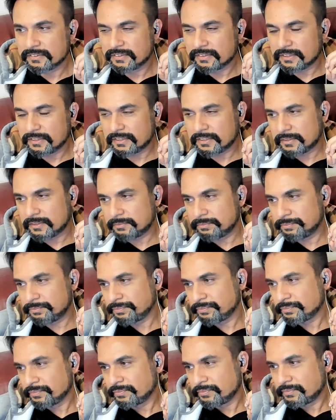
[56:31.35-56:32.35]

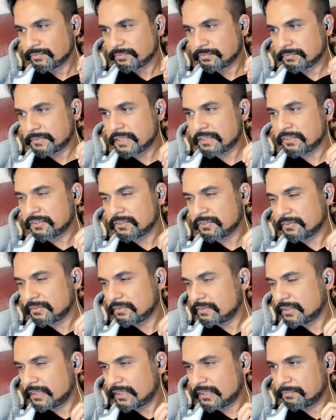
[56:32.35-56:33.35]
um, then
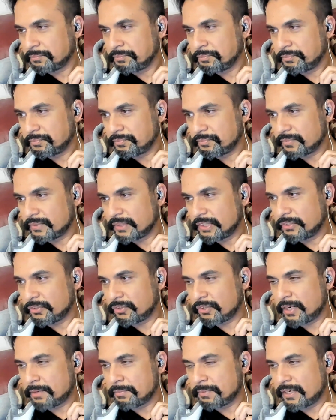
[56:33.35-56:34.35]

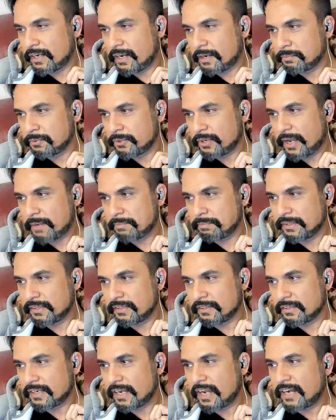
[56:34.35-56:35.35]
you're going to be a lot more
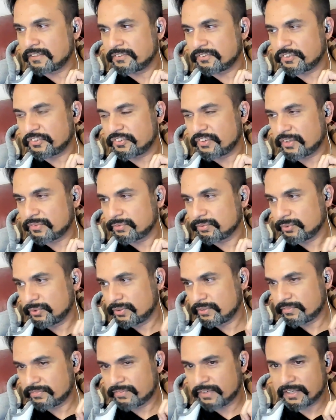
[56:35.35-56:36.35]
happier and
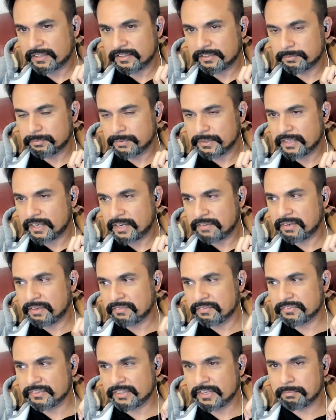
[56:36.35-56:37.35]
successful. Frankly speaking, I've
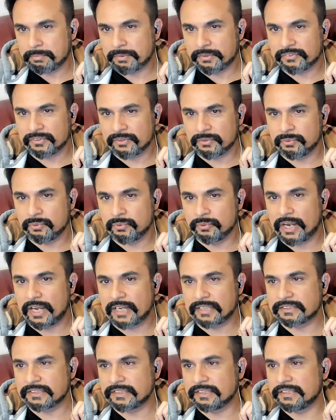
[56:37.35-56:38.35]
never seen a person who
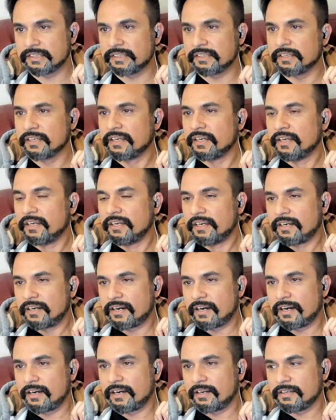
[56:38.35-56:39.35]
actually
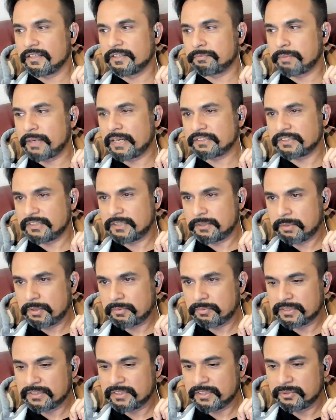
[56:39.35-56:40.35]
is passionate about
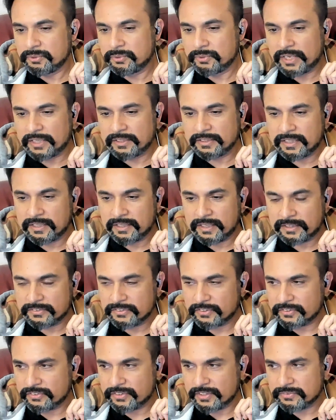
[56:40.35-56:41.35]
what they do and they're not
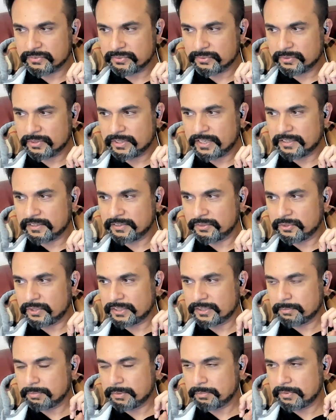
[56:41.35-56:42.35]
successful, right?
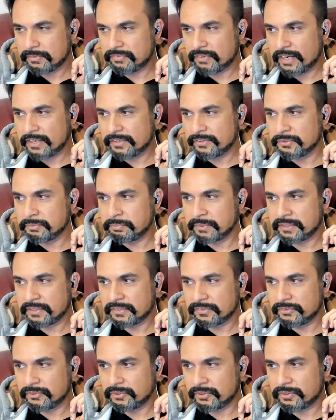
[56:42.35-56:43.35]
Other people find you
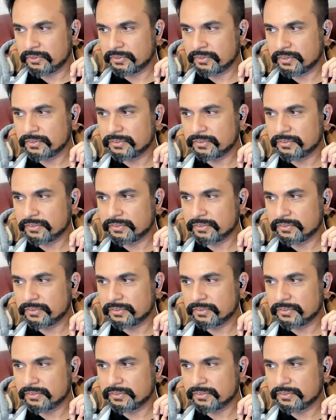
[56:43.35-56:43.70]
because you're